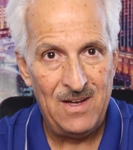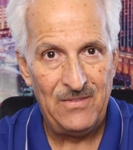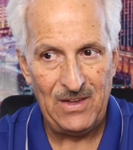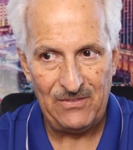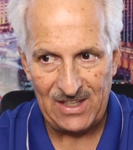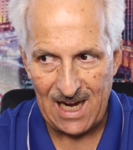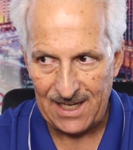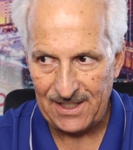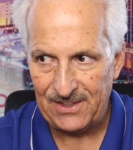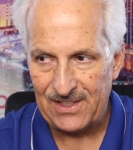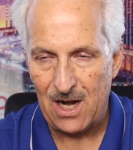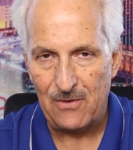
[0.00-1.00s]
They've gotten
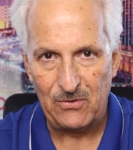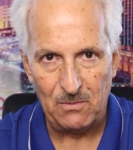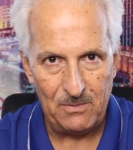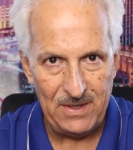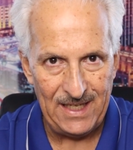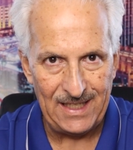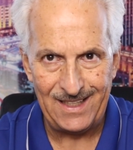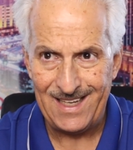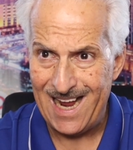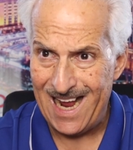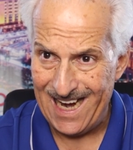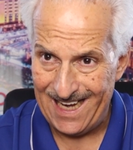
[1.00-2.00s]
it down from peak at
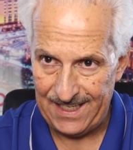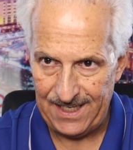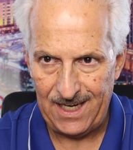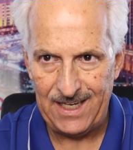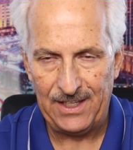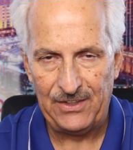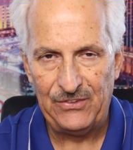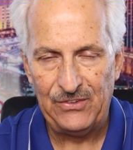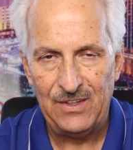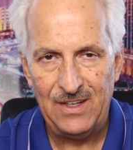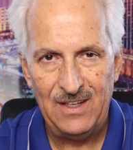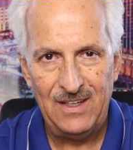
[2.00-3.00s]
9, yikes,
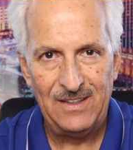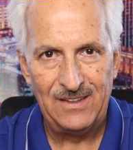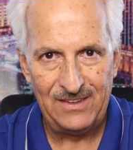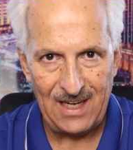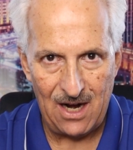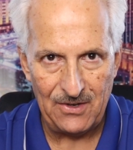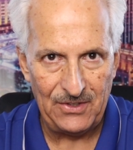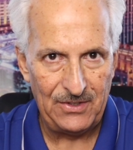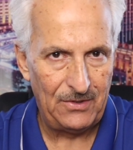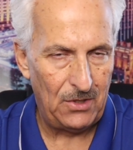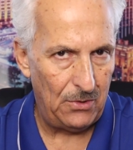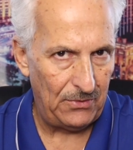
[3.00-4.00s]
down into
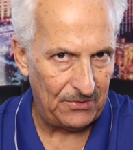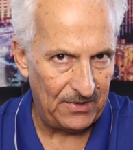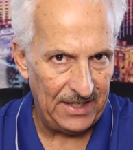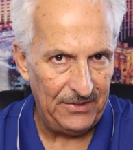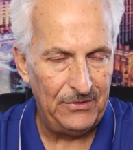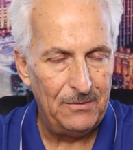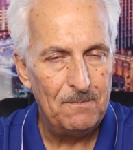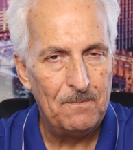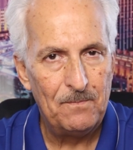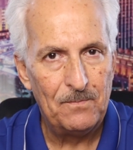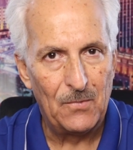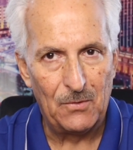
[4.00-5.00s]
low 3s.
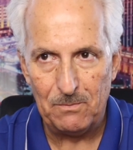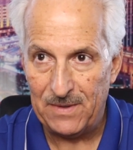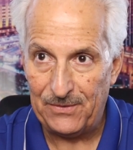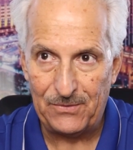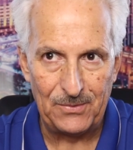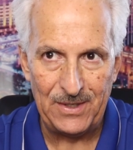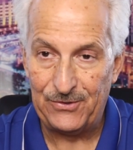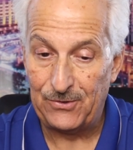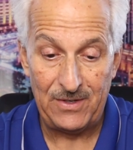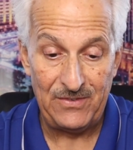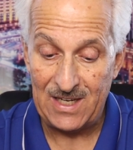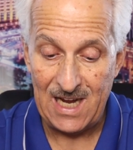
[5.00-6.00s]
Or mid 3s
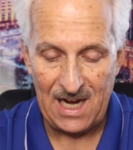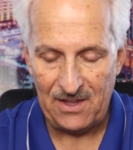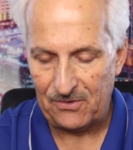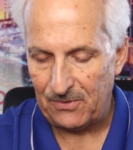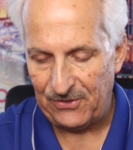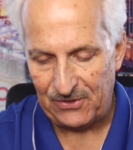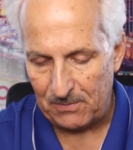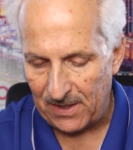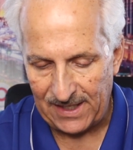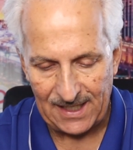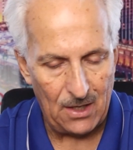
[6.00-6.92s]
or even high 3s, depending